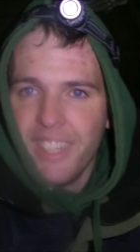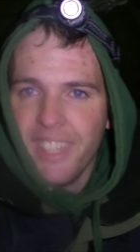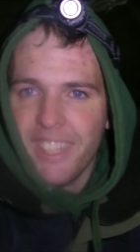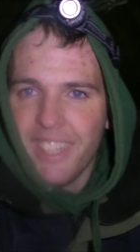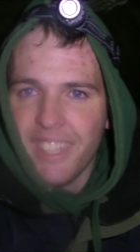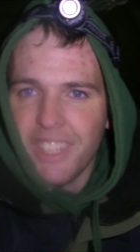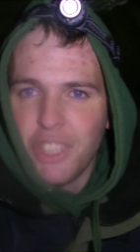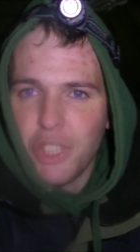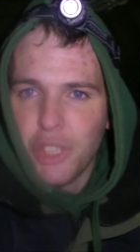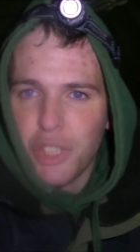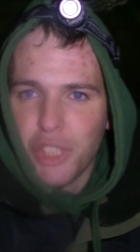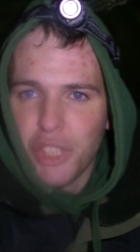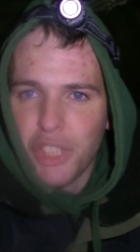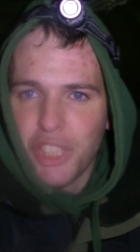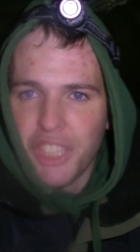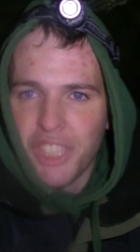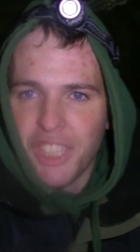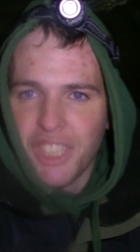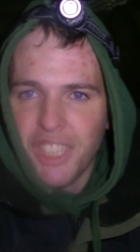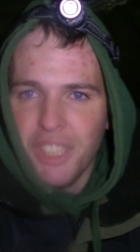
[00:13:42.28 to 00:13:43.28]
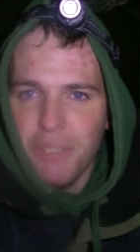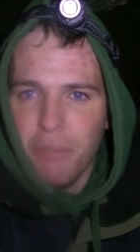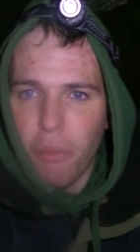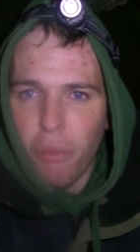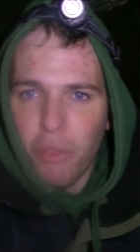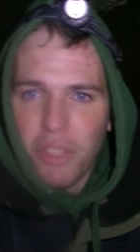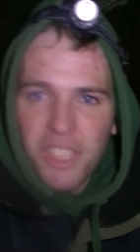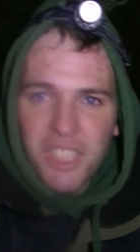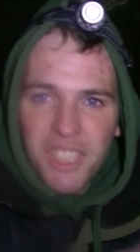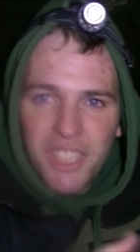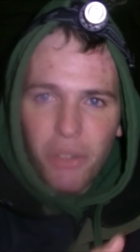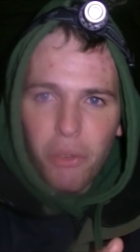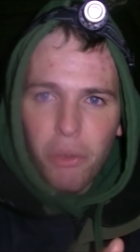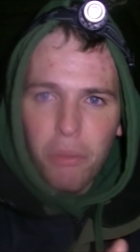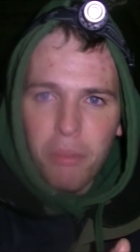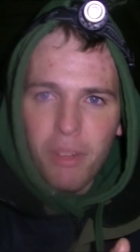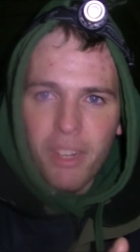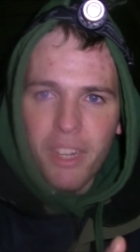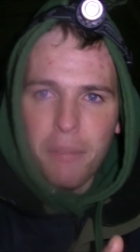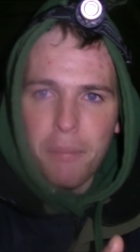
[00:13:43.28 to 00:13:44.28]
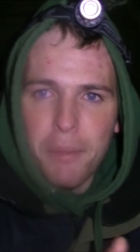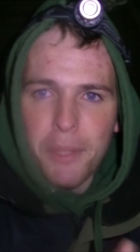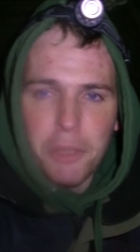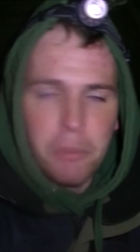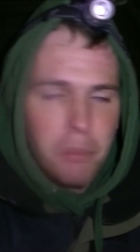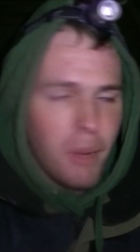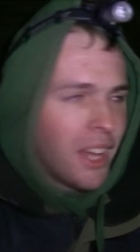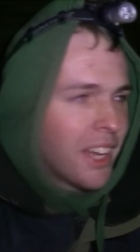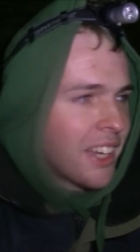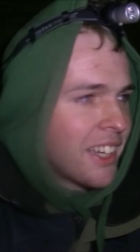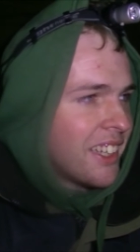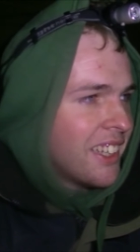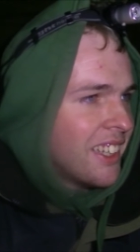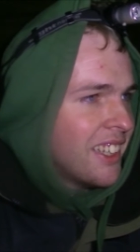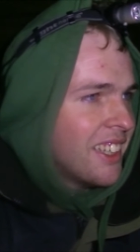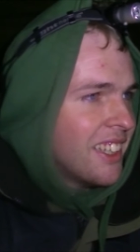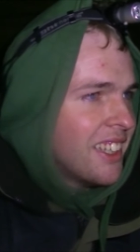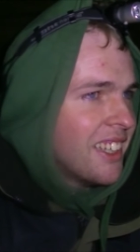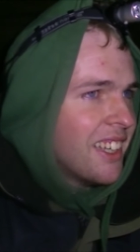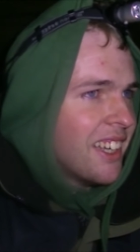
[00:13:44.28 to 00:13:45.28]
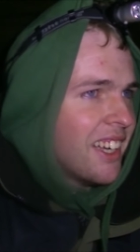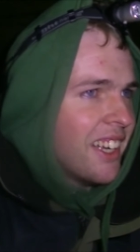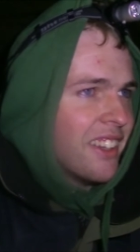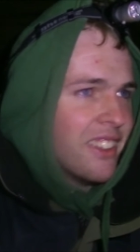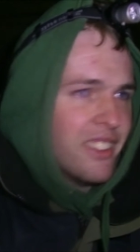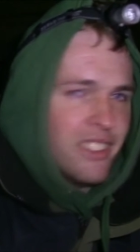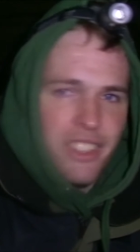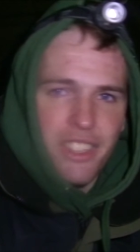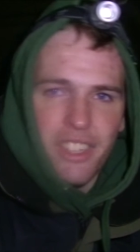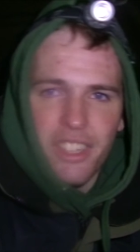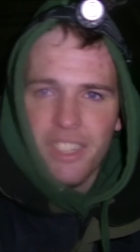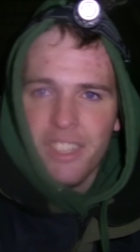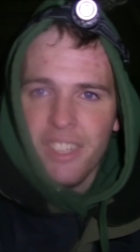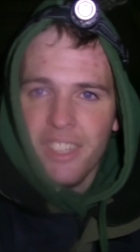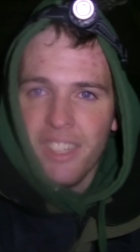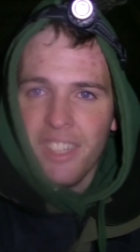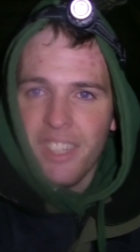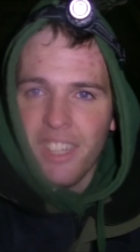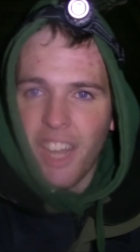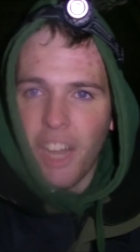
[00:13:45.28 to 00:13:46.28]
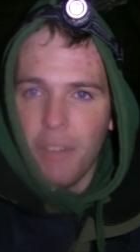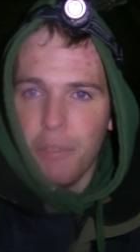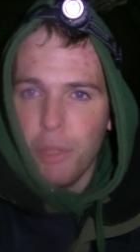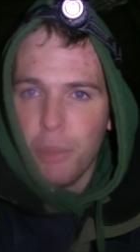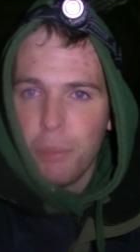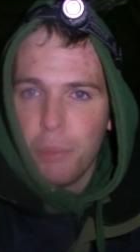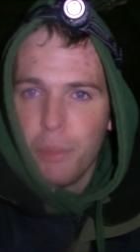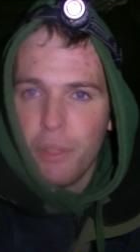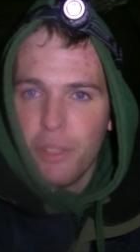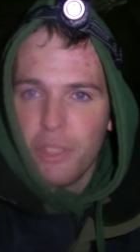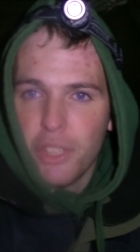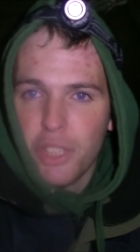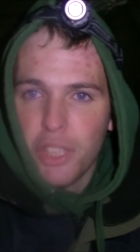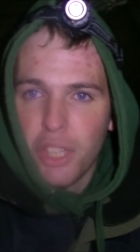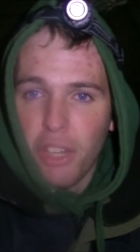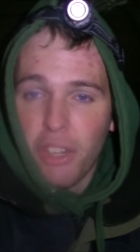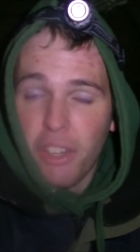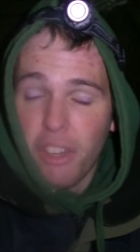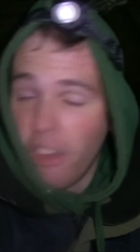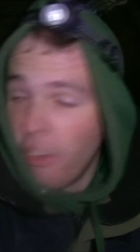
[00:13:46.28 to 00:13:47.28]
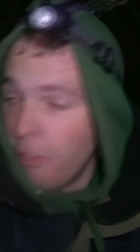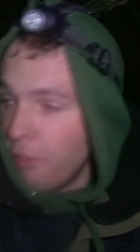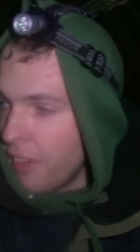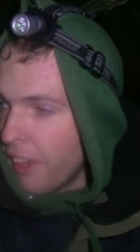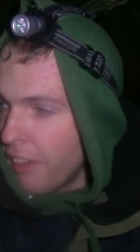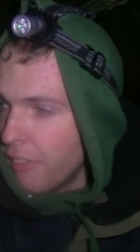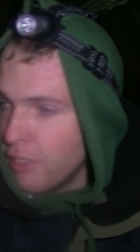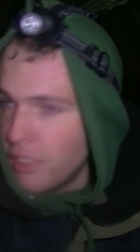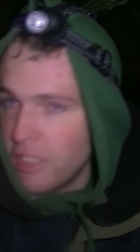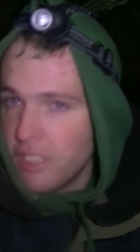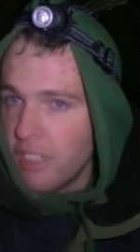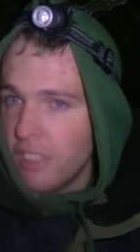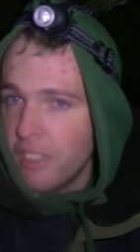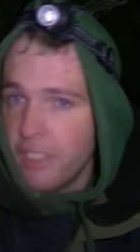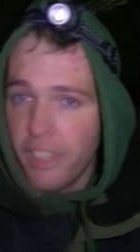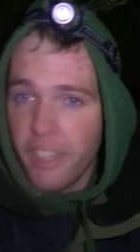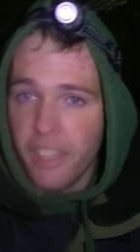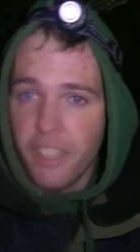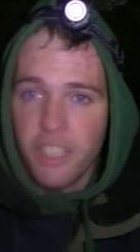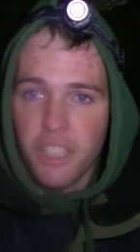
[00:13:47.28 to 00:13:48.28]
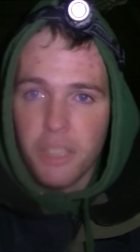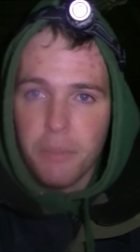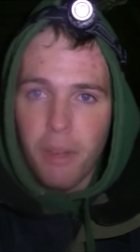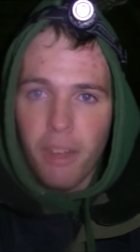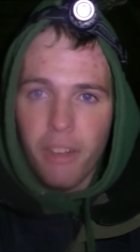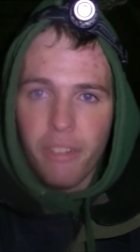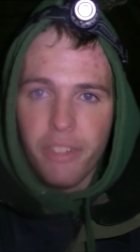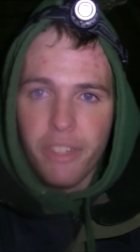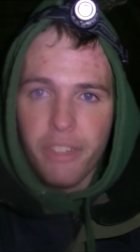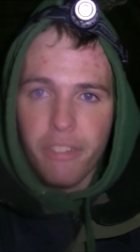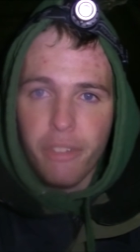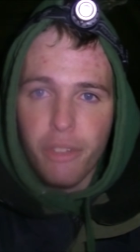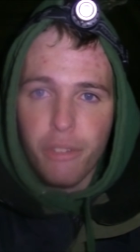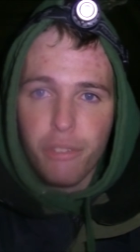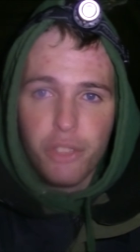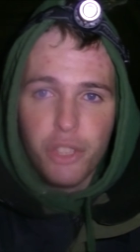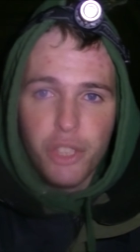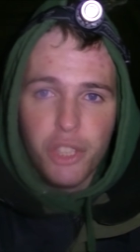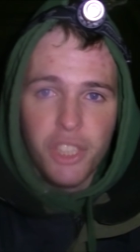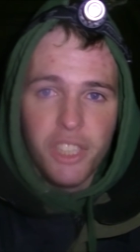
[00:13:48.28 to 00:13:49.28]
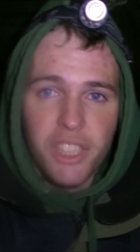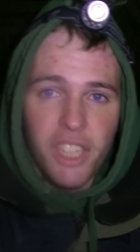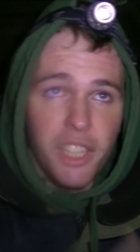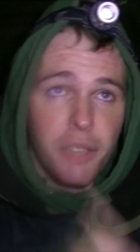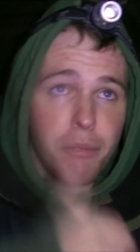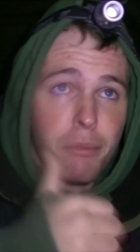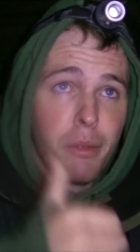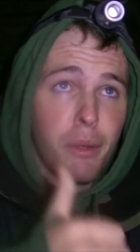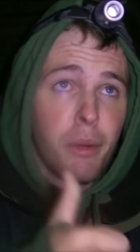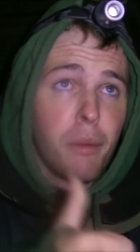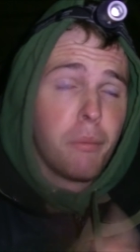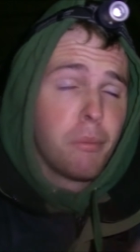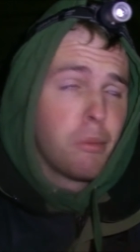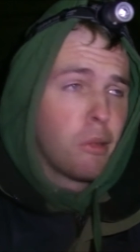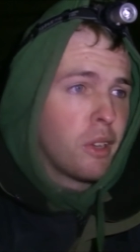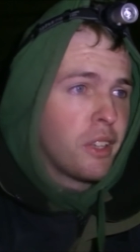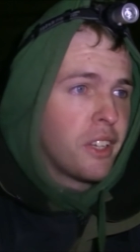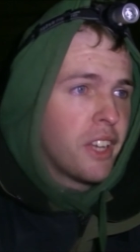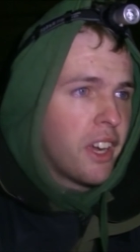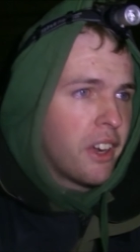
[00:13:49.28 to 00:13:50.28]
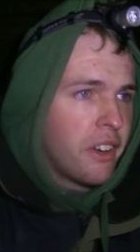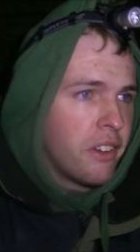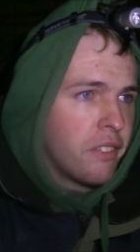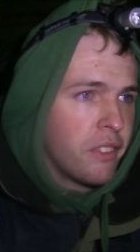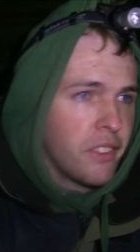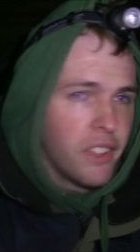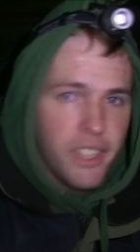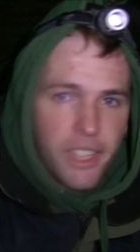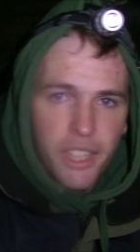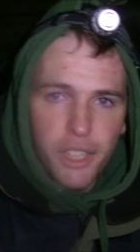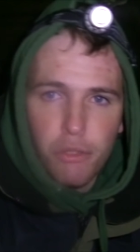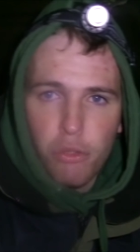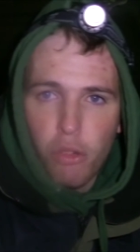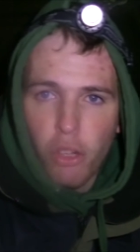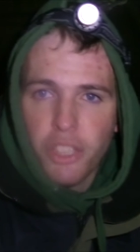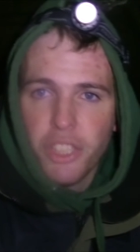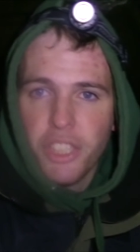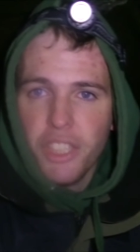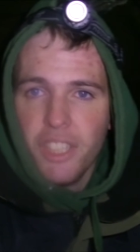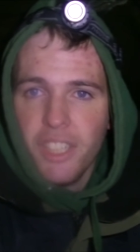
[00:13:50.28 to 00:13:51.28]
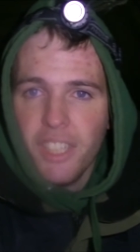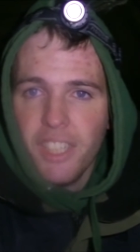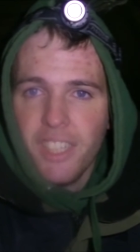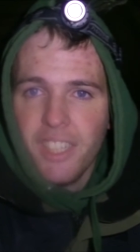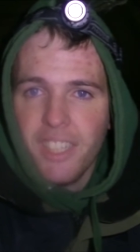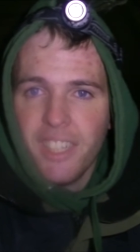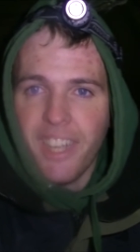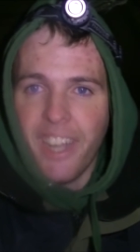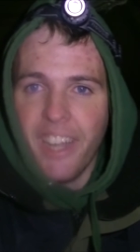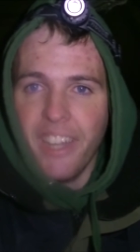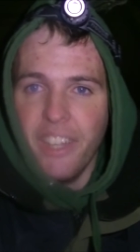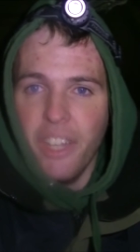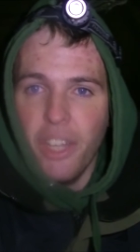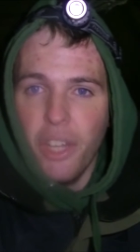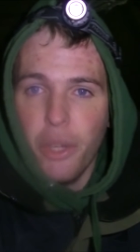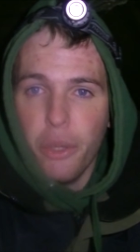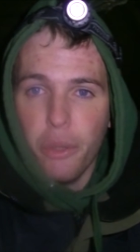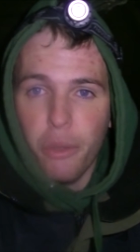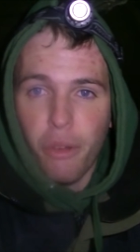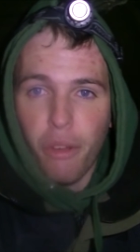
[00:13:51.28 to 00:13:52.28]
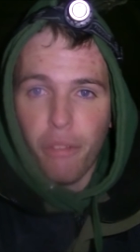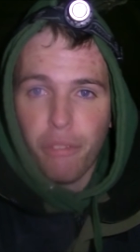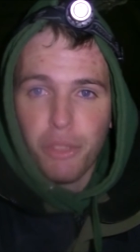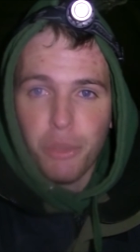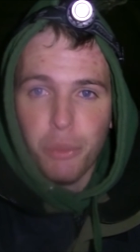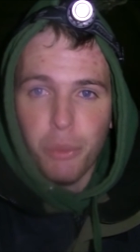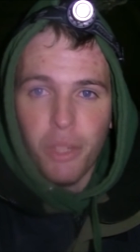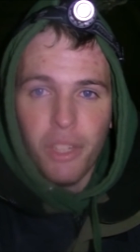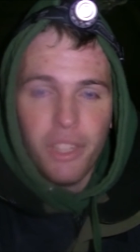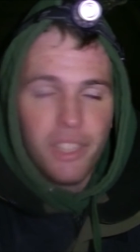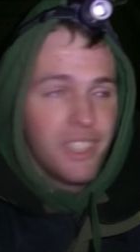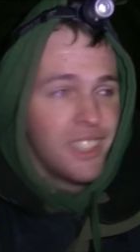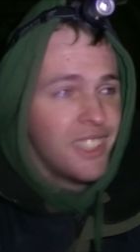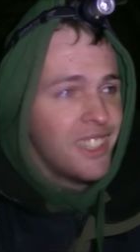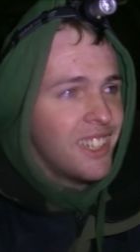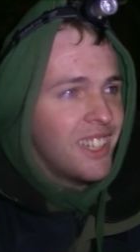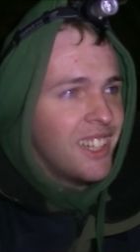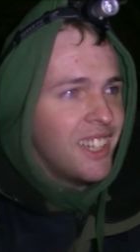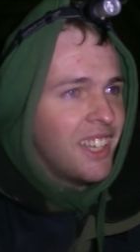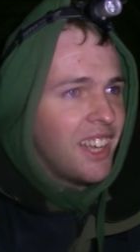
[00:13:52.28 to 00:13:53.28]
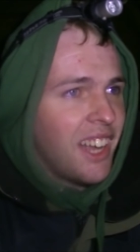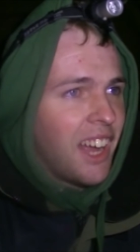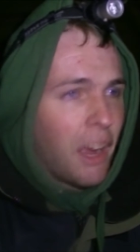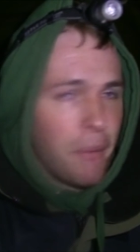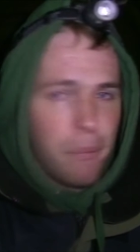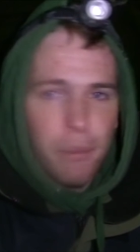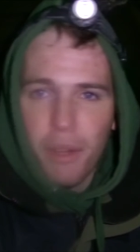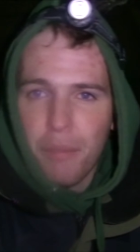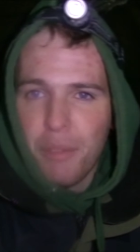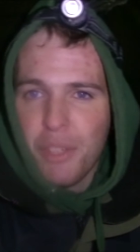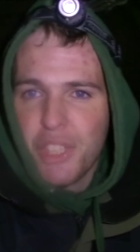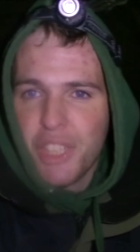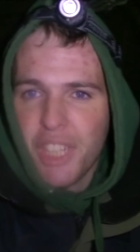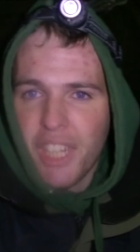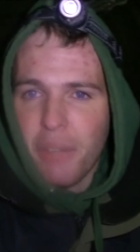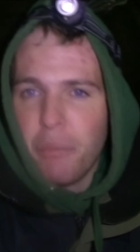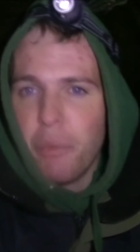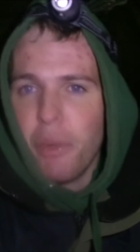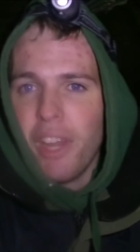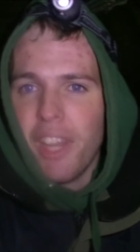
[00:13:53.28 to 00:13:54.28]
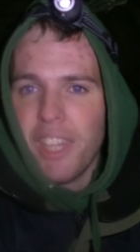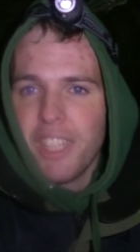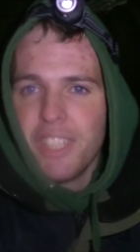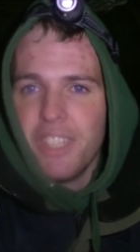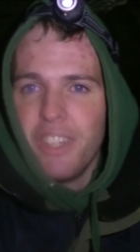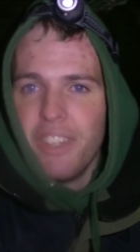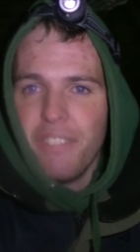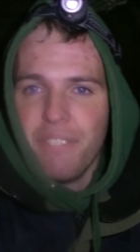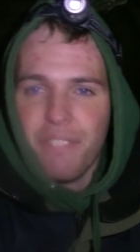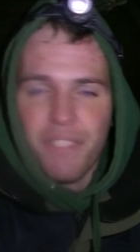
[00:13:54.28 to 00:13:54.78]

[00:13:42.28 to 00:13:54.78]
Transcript: It's just gone 6 in the morning, still completely pitch black, and I'm up, just loaded everything into the barrow near enough. Just got to take the brolly down, get the rods in, and we're off to work. Happy that I managed to get that one last night.